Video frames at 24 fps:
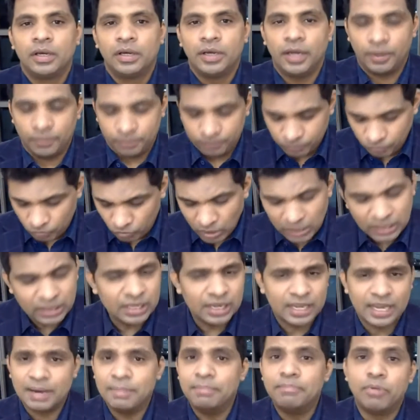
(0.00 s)
Now, what are
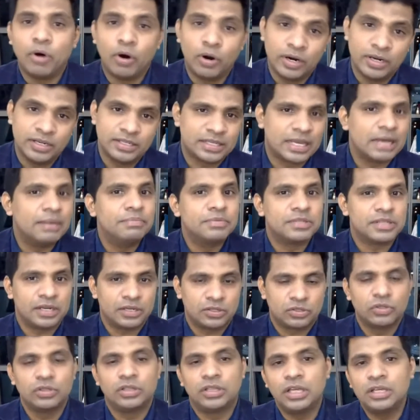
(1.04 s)
the components comes?
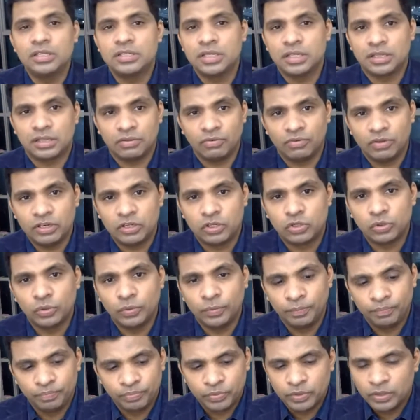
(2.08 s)
So there's
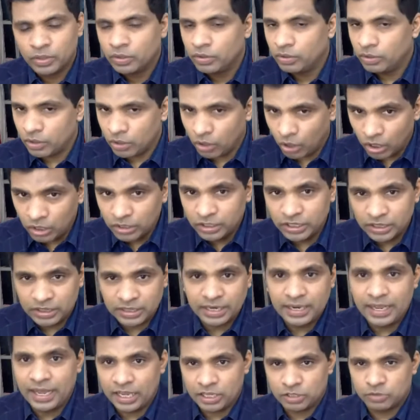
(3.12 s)
when all the
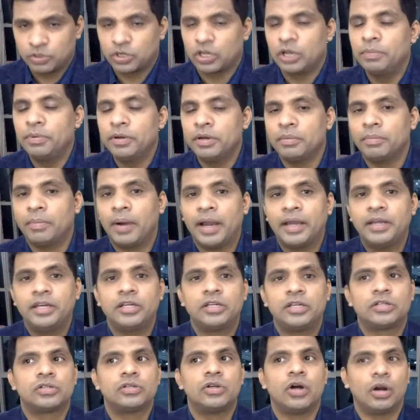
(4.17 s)
three are. So keep in mind,
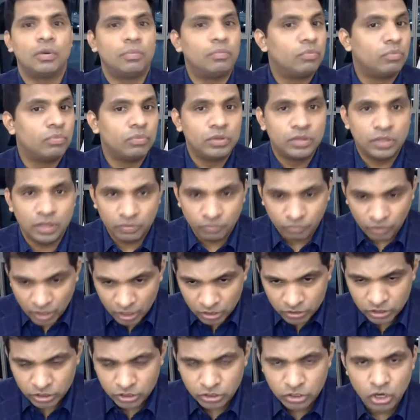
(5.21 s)
it's not
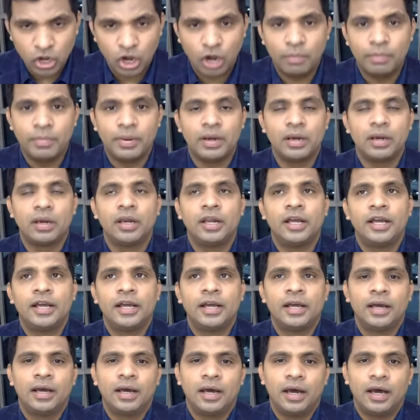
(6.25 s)
one of the normal.
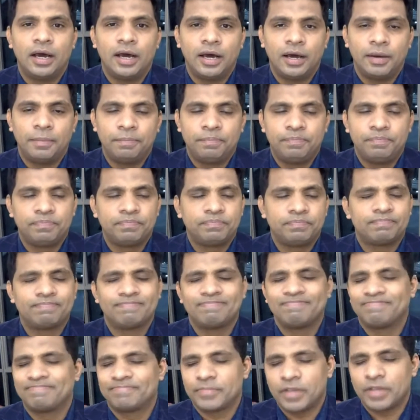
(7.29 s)

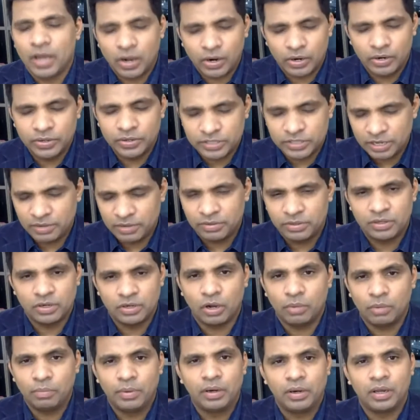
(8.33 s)
How do I say it?
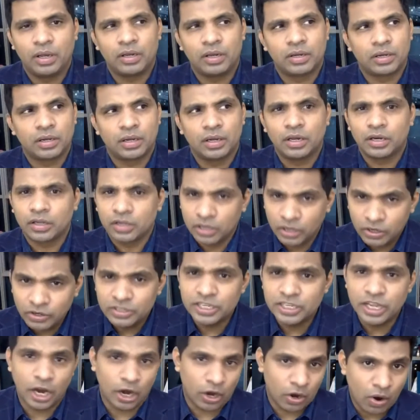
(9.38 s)
Normal. I cannot
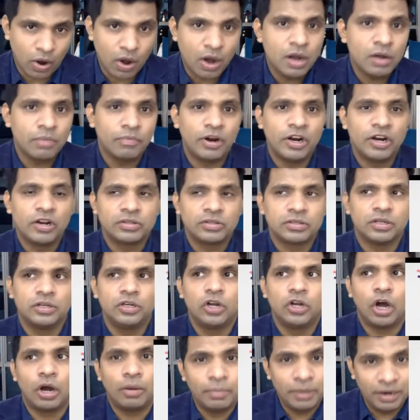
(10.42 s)
say wrong. One of the
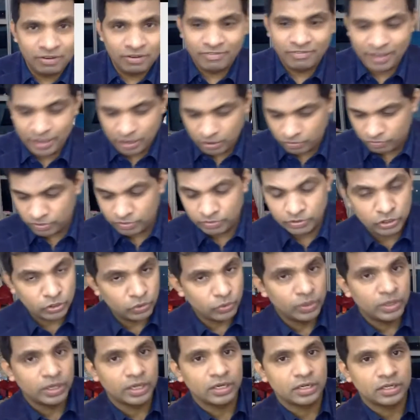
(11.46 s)
normal way of
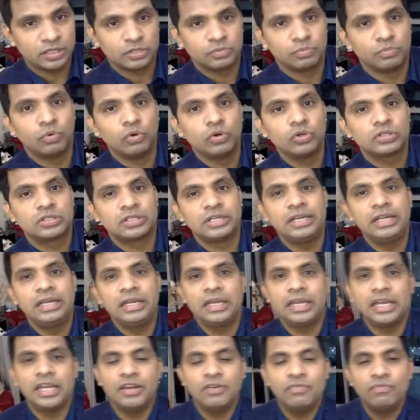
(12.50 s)
doing it is
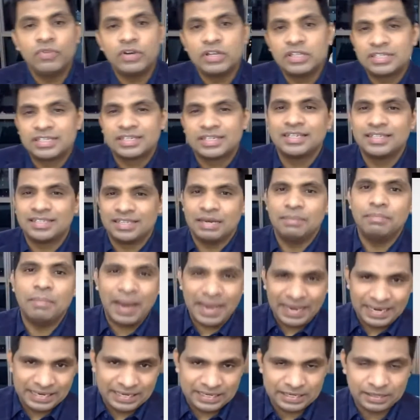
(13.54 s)
mostly investors in
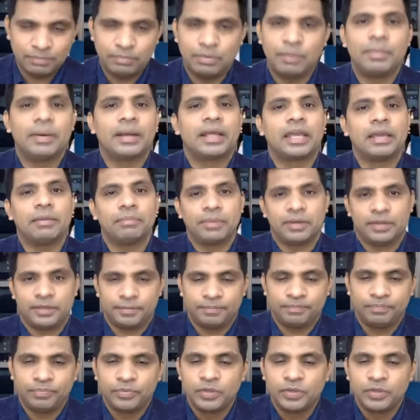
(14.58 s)
mind. People keep it.